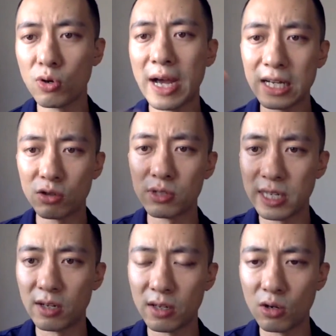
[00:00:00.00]
as you're
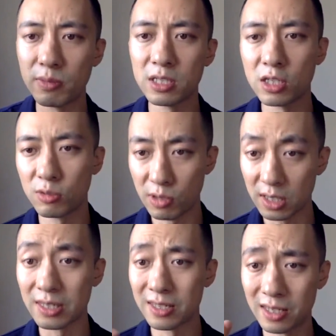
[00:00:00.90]
scaling your business,
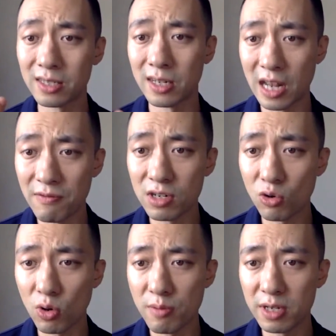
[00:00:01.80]
because this is an
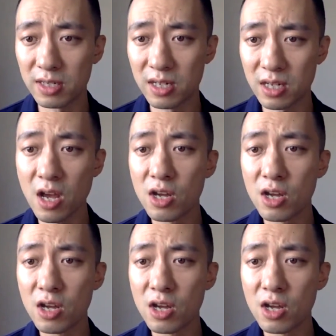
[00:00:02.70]
inventory business.